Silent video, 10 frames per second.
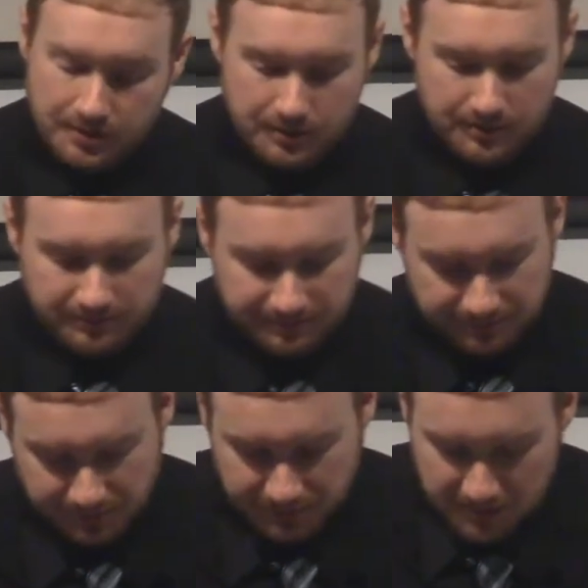to
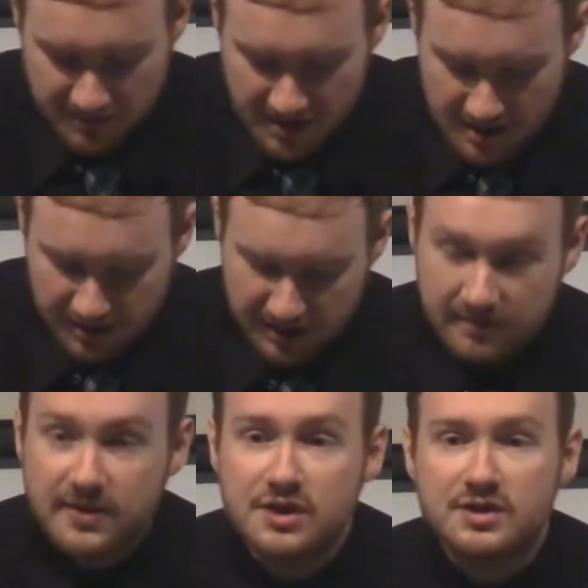the
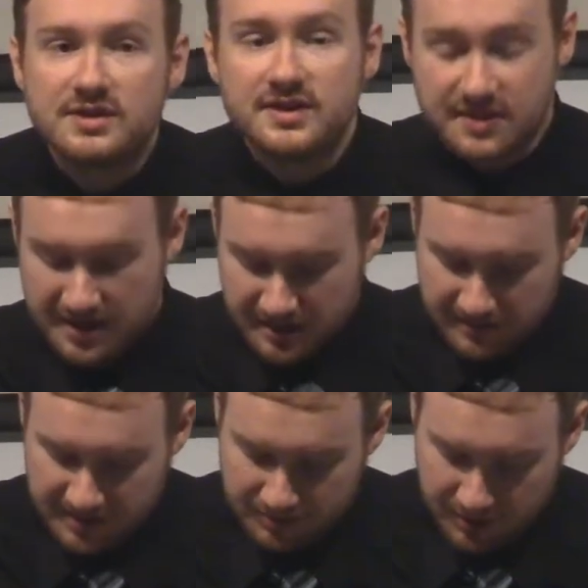Ephesians at the end
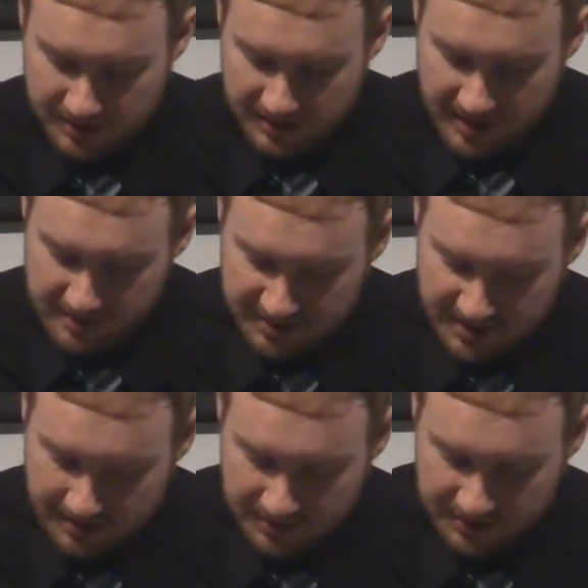of his book to them in
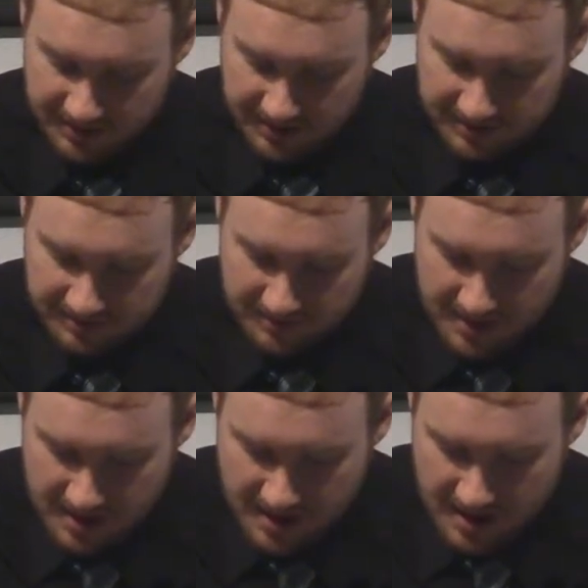chapter 6,
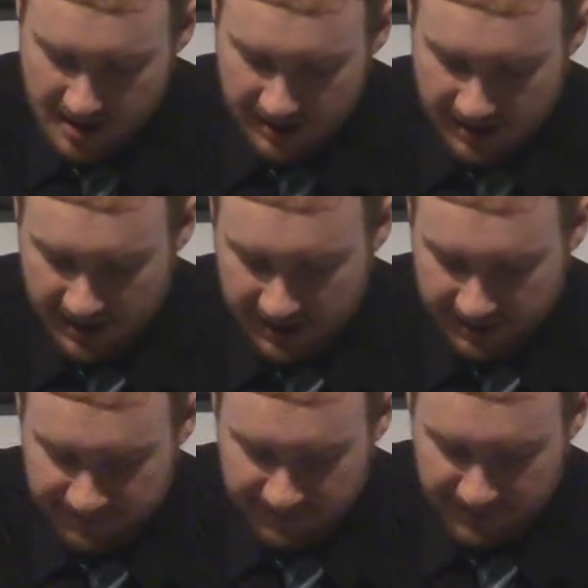
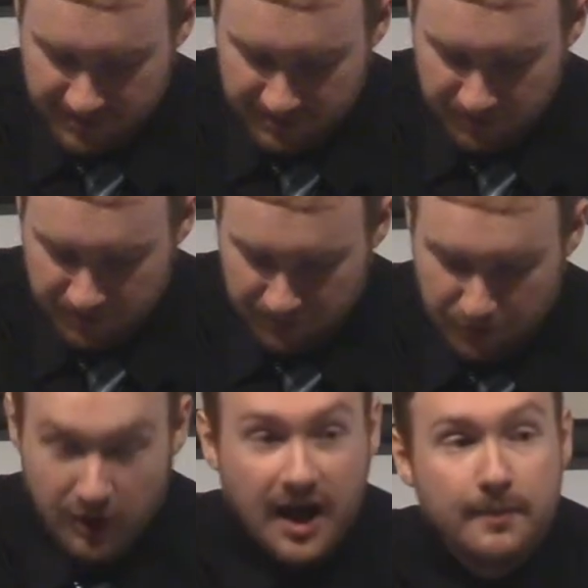
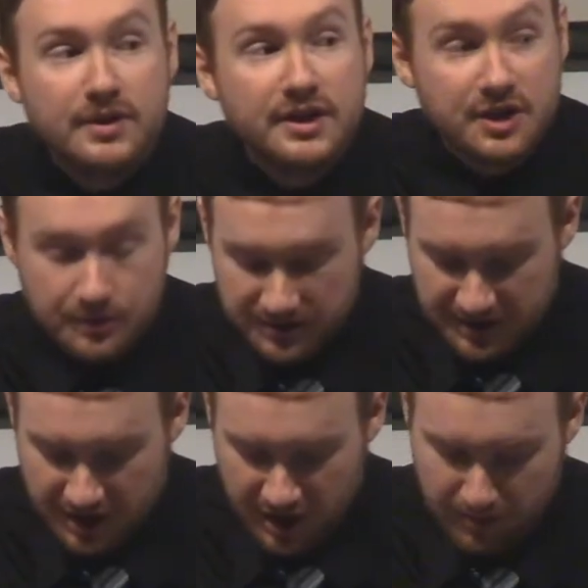more commonly known as
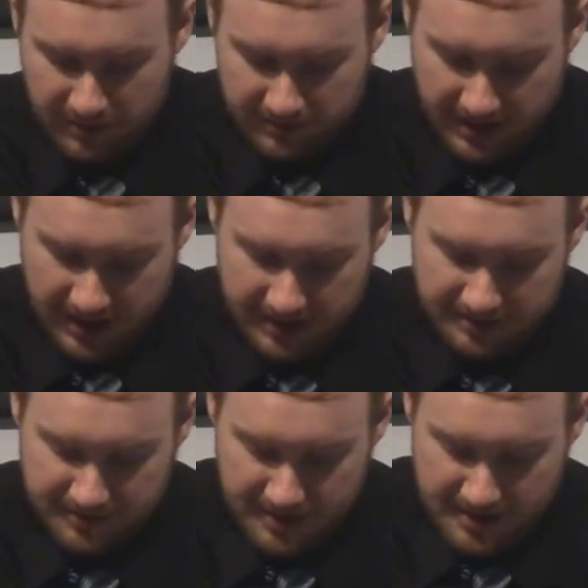the armor of
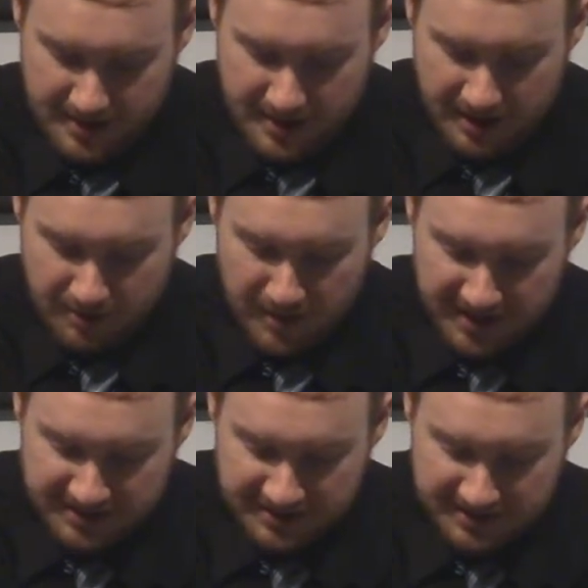God. He
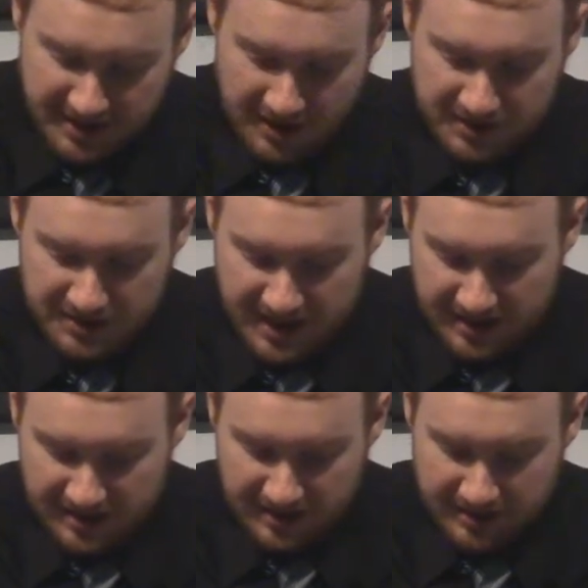reminds us there to
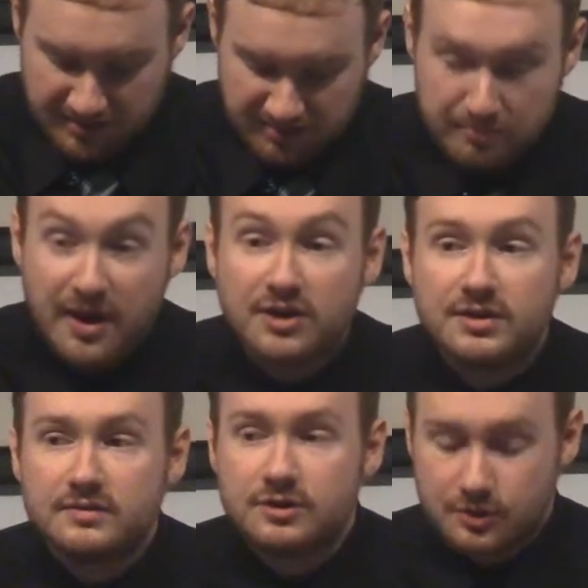take the belt
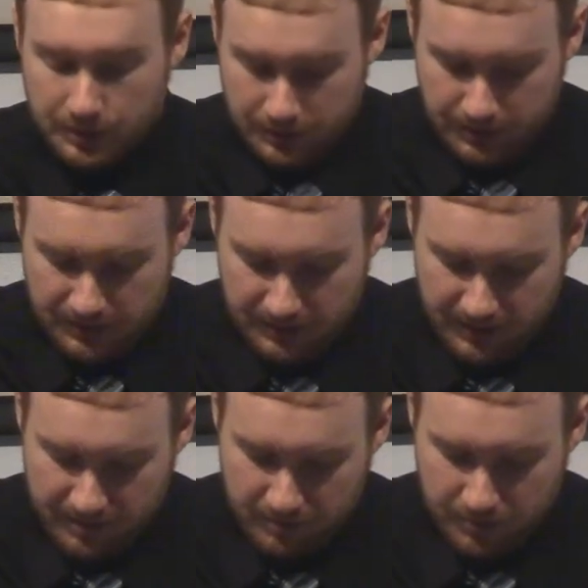of truth,
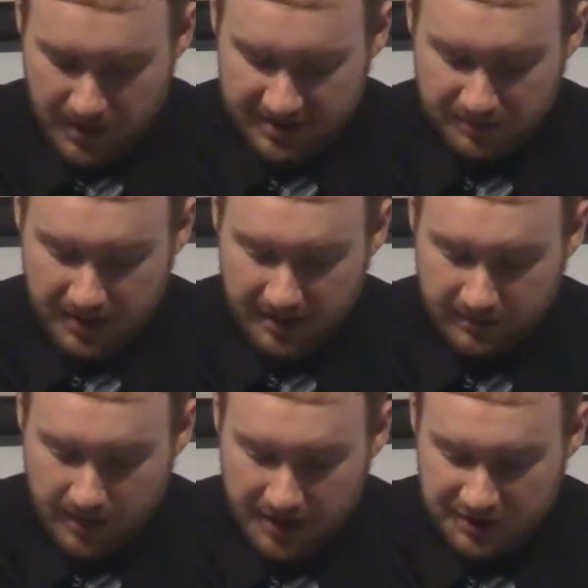the breastplate
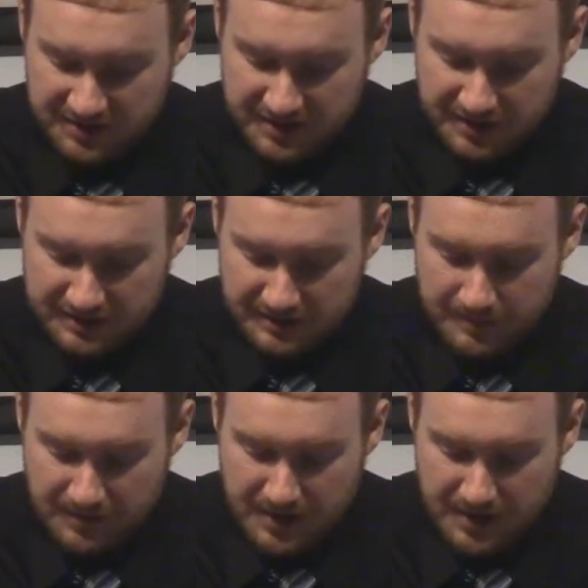of righteousness,